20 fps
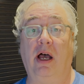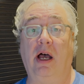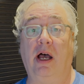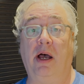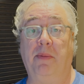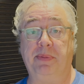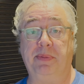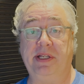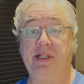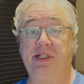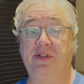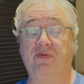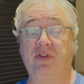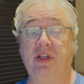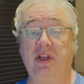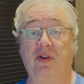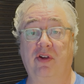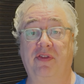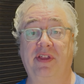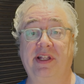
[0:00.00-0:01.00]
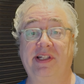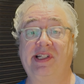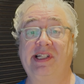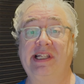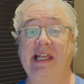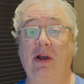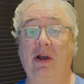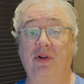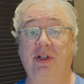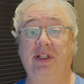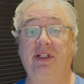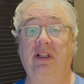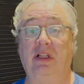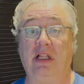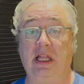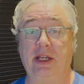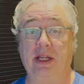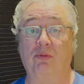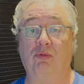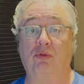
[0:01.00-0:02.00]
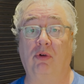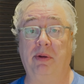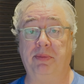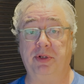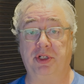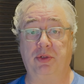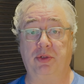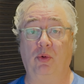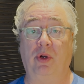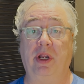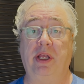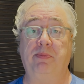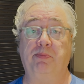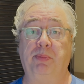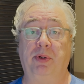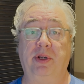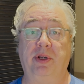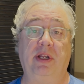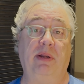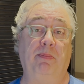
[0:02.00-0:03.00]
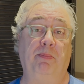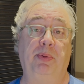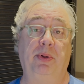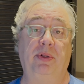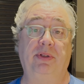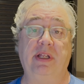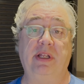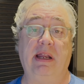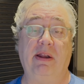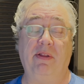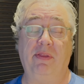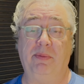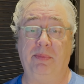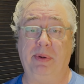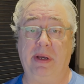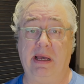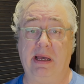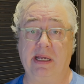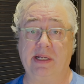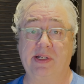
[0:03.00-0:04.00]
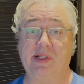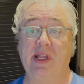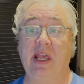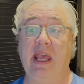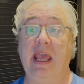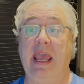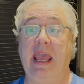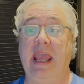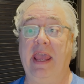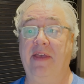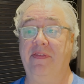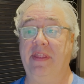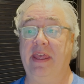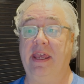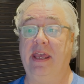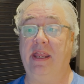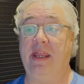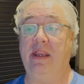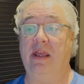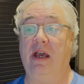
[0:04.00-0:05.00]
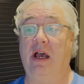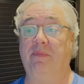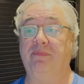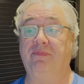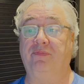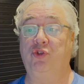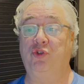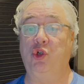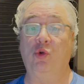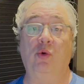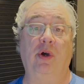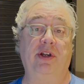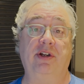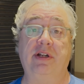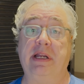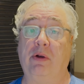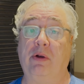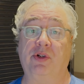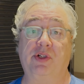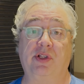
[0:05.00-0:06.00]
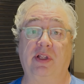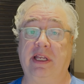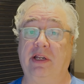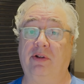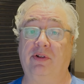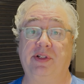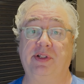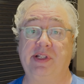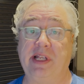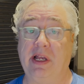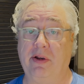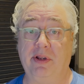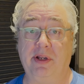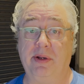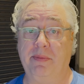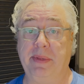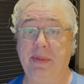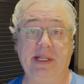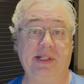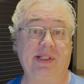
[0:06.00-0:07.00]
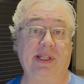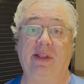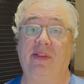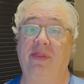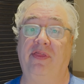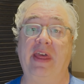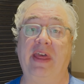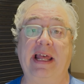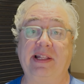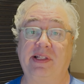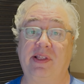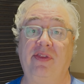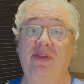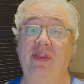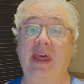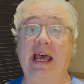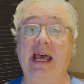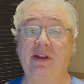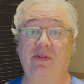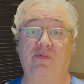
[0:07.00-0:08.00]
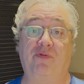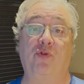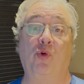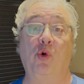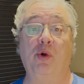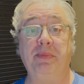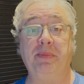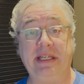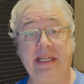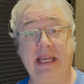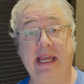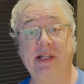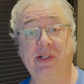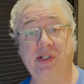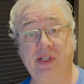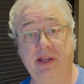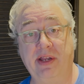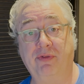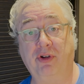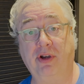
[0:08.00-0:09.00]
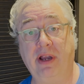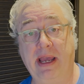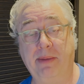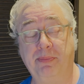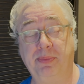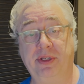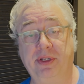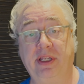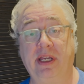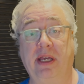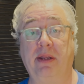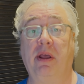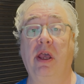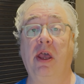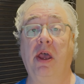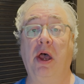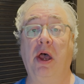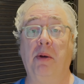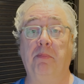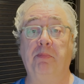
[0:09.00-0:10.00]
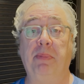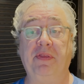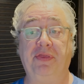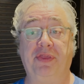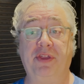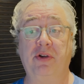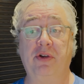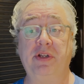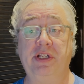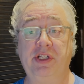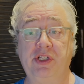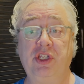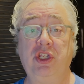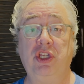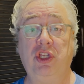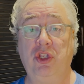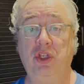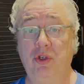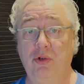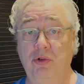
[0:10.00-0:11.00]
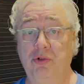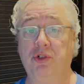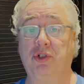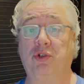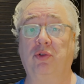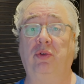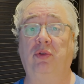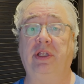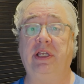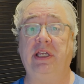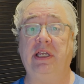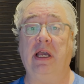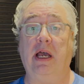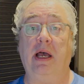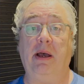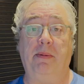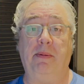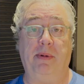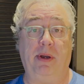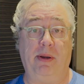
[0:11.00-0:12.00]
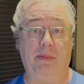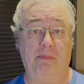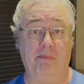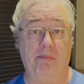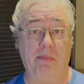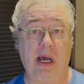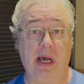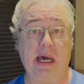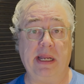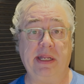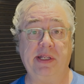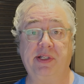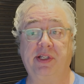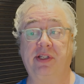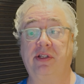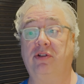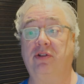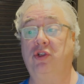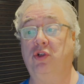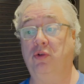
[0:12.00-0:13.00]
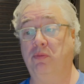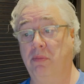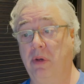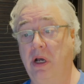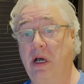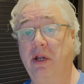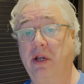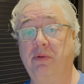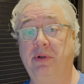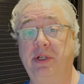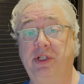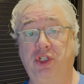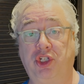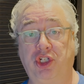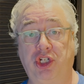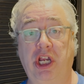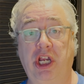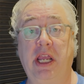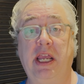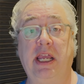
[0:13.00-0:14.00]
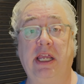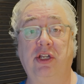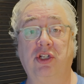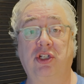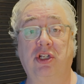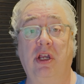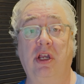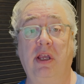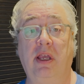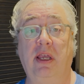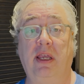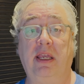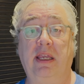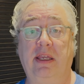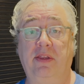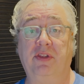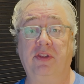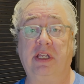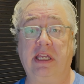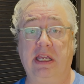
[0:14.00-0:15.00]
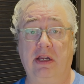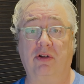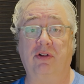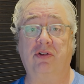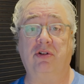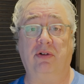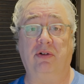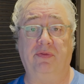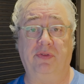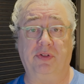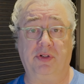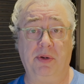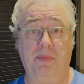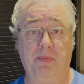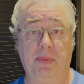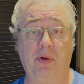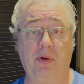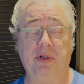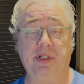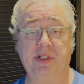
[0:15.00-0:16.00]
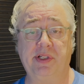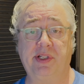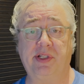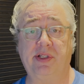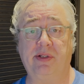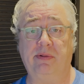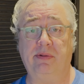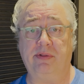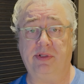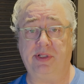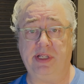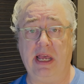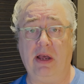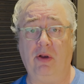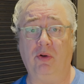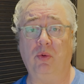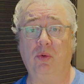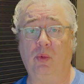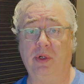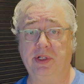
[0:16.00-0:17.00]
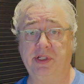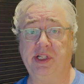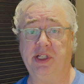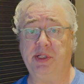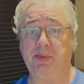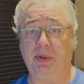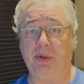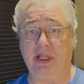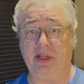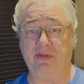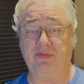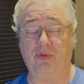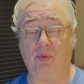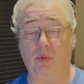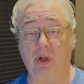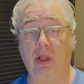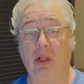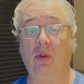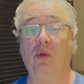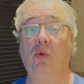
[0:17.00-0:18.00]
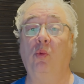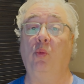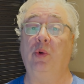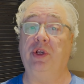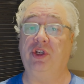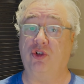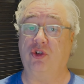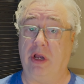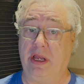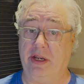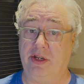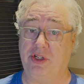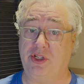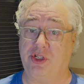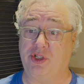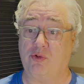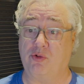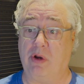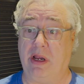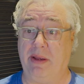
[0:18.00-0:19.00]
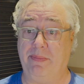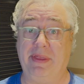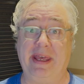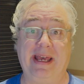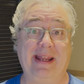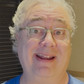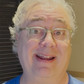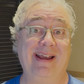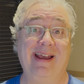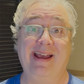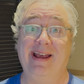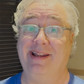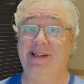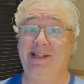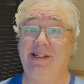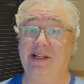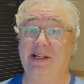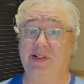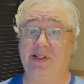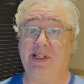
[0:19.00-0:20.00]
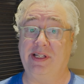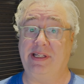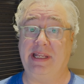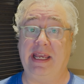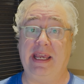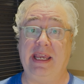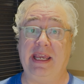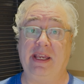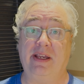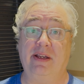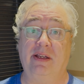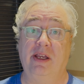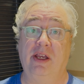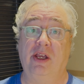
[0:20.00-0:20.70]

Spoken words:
a piece of gear that sounded like rubbish when I pulled it out of the box, and then 200 hours later it sounded amazing. That for me has never happened yet. But there is usually a modest to moderate change in the character of a component's sound once it's played for well. We try to describe that. Does it take